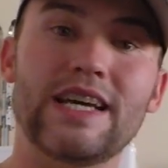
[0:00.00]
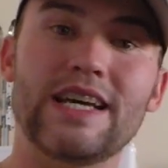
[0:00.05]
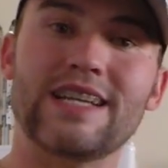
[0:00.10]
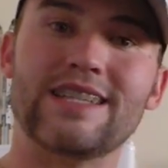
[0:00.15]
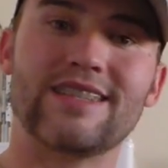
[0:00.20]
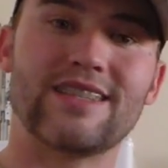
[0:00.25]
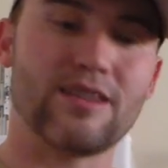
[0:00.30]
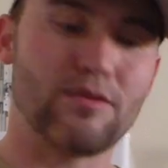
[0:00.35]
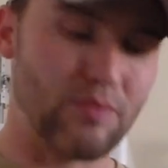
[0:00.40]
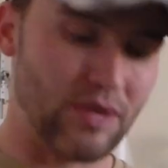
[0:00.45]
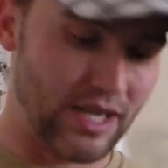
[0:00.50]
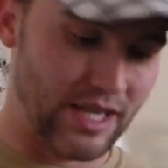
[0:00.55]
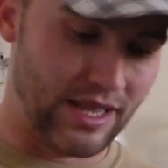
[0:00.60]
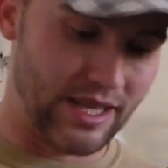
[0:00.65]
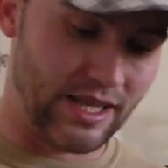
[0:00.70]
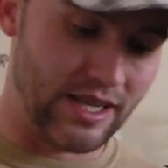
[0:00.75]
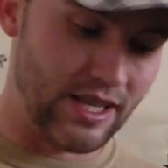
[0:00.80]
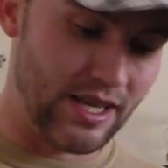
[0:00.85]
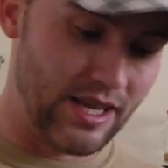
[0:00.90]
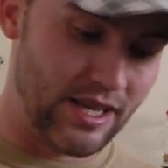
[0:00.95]
It's somebody
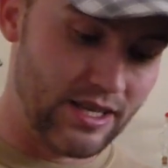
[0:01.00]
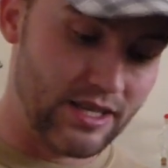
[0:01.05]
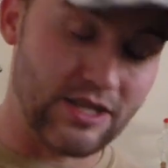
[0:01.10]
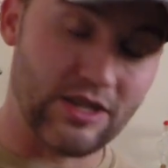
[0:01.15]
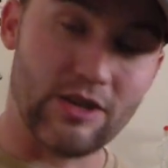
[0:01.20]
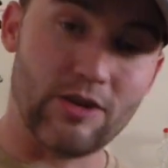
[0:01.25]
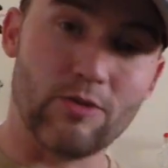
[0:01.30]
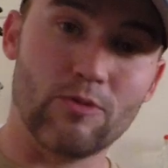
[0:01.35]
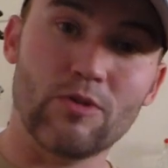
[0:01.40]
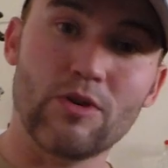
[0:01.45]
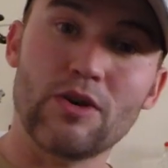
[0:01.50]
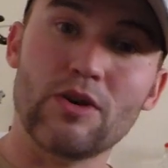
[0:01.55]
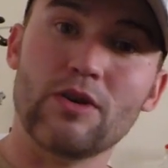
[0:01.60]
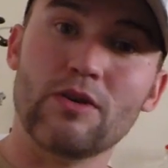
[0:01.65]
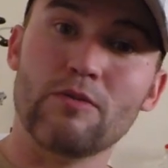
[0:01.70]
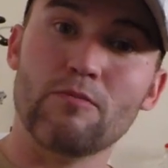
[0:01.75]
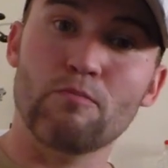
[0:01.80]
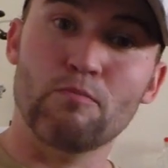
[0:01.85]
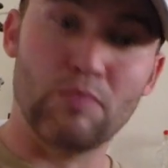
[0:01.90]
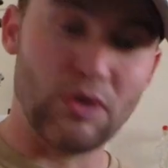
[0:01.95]
that
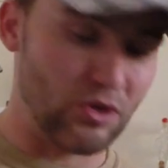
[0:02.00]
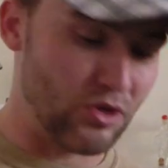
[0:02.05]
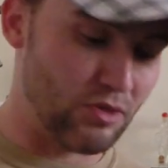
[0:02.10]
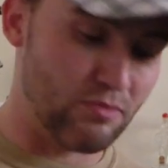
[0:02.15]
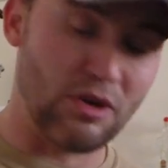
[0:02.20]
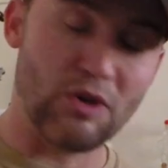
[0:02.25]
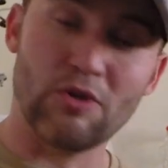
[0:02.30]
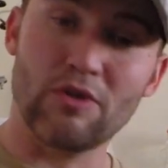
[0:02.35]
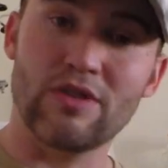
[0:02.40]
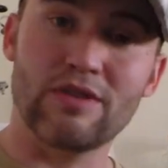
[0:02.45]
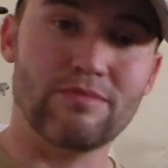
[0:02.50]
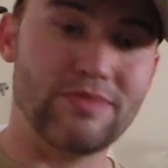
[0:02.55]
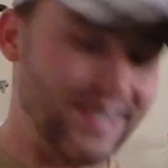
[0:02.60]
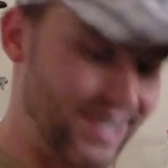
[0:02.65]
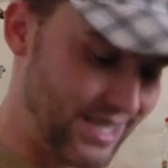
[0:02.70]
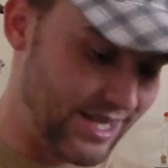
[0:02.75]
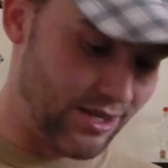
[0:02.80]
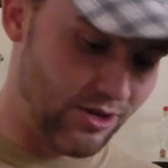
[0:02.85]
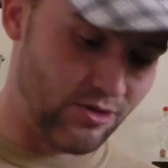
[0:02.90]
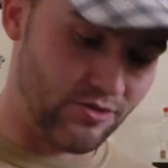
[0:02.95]
built the motor
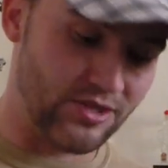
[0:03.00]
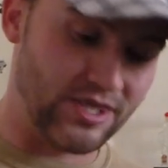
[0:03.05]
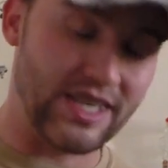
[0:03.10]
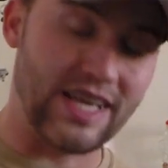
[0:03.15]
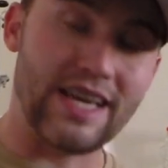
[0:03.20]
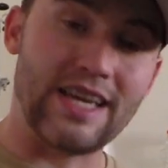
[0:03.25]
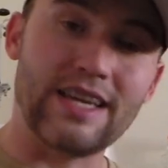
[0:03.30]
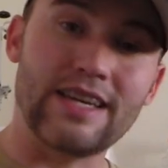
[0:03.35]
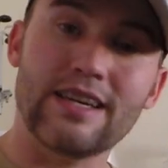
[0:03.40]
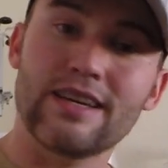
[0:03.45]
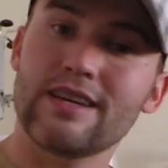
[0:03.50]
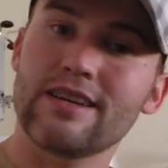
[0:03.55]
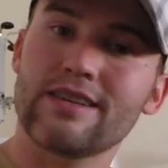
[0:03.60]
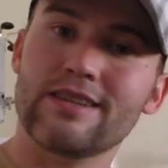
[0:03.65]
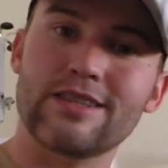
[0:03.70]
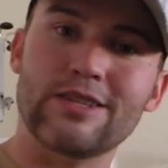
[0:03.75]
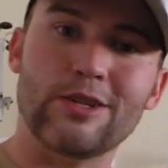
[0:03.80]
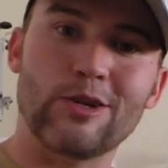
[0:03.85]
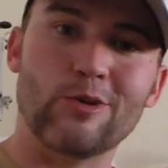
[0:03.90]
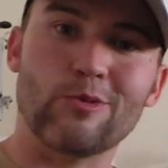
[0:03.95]
themselves. They
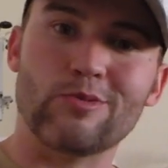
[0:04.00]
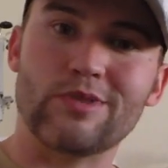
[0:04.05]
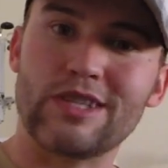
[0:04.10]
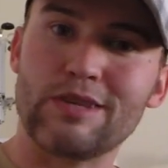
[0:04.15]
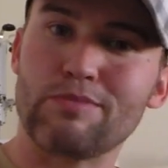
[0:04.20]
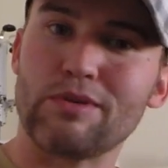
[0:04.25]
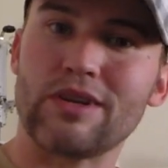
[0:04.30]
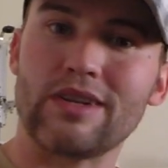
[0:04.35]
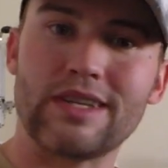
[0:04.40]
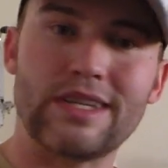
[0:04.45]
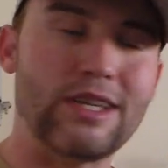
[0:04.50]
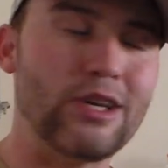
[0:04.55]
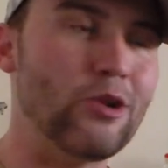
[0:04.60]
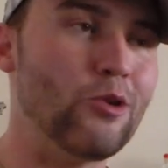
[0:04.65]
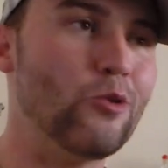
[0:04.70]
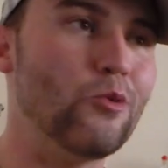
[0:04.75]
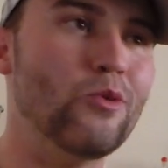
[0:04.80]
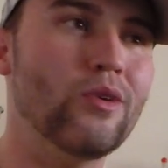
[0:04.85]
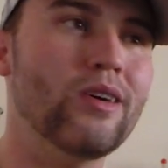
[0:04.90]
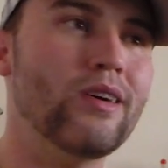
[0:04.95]
typically
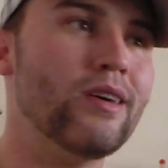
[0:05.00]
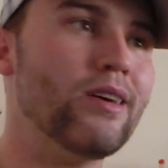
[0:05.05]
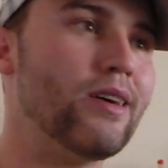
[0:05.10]
know